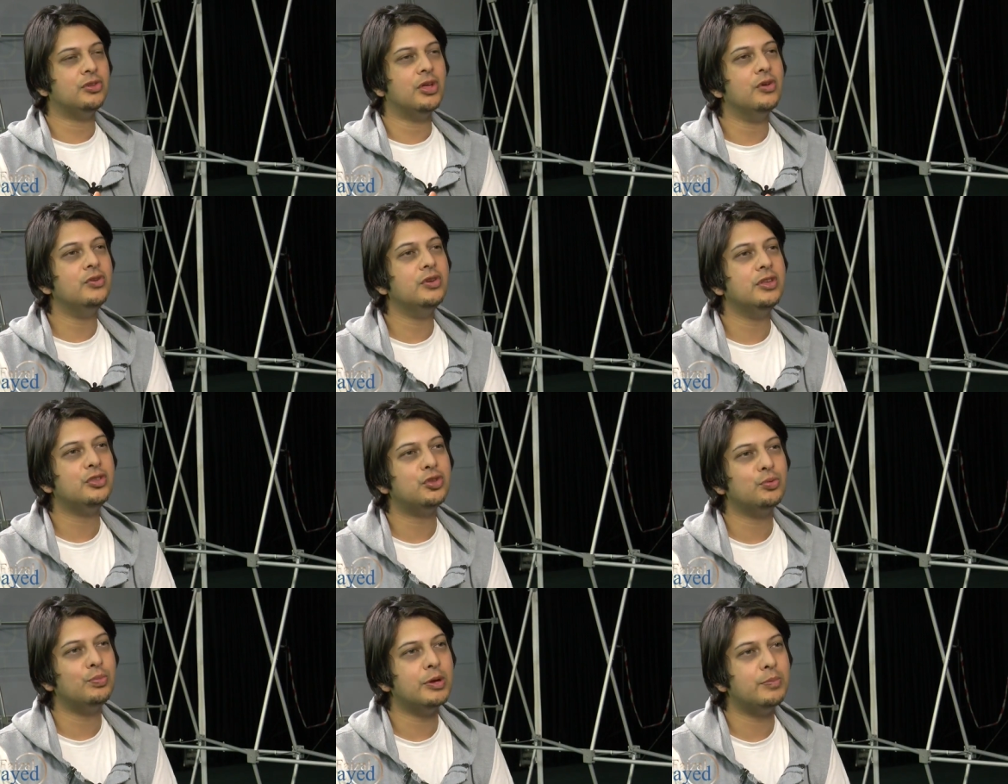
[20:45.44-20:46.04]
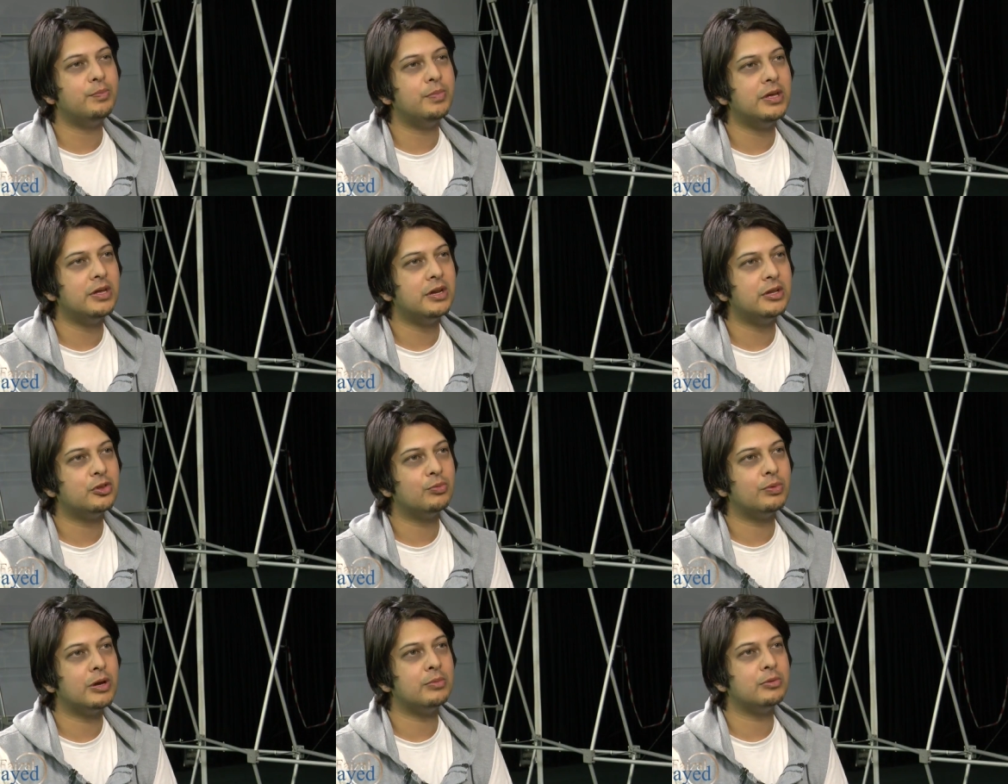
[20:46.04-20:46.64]
you don't need to be a
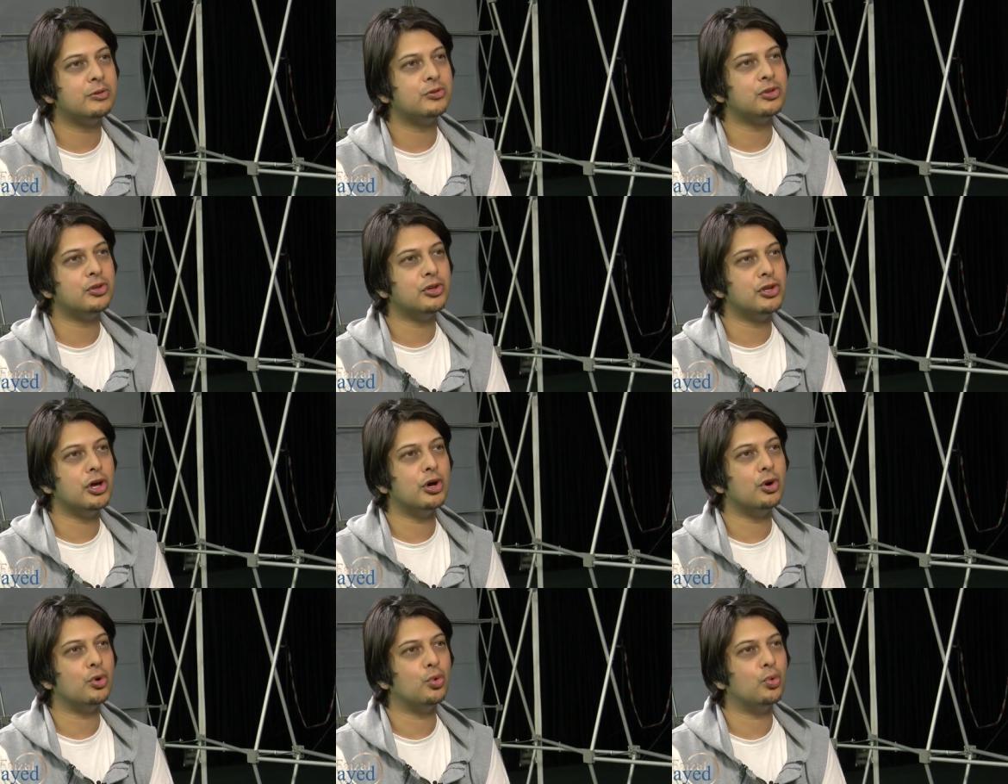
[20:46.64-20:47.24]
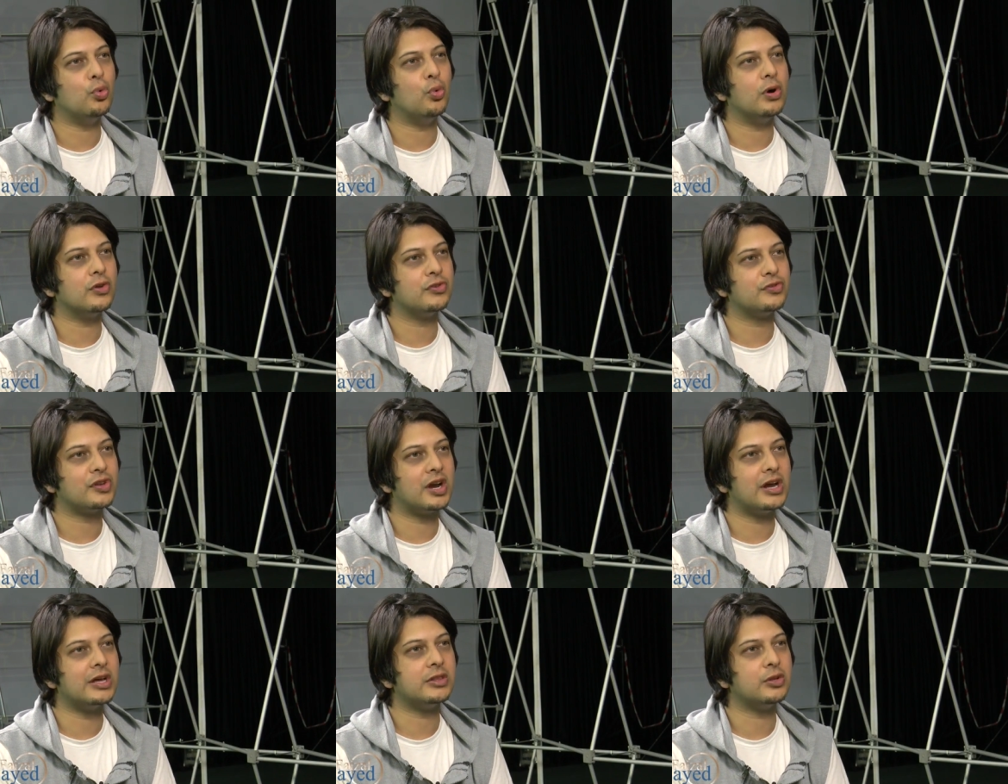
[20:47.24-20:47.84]
parent to be able to know
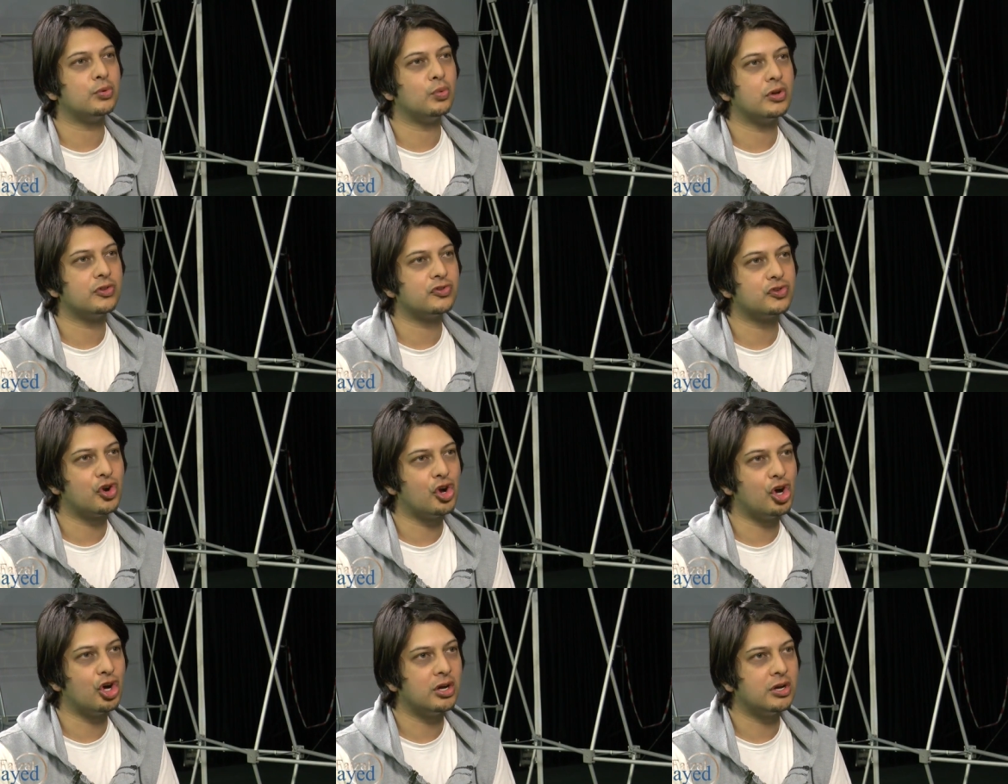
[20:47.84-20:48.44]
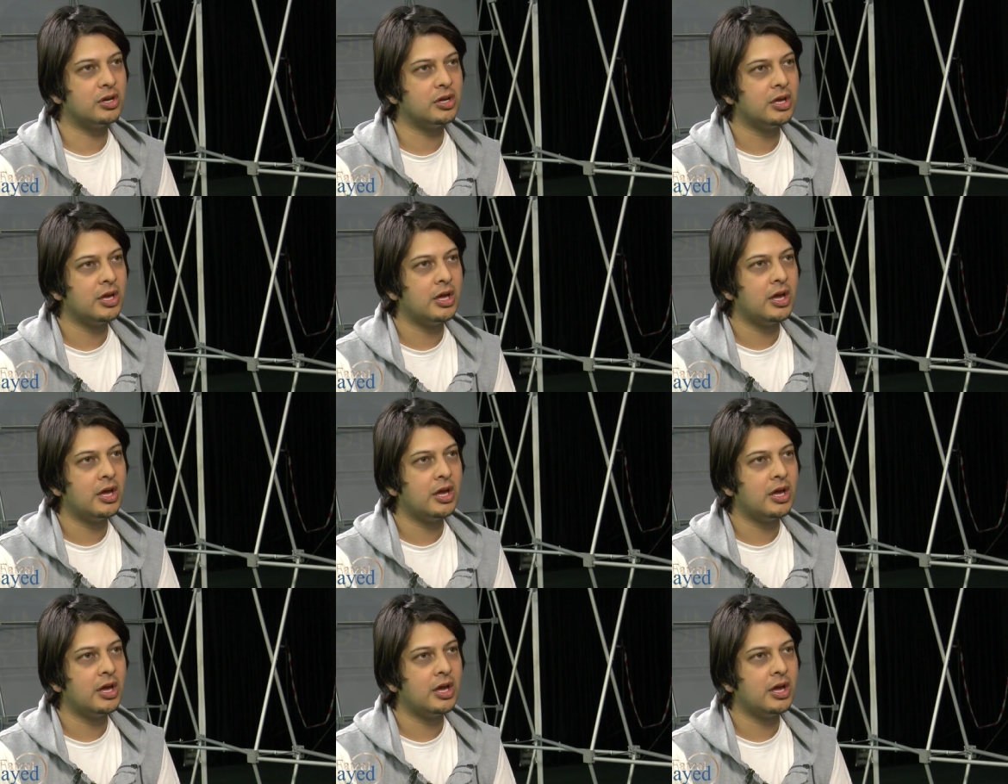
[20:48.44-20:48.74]
what's right and what's wrong.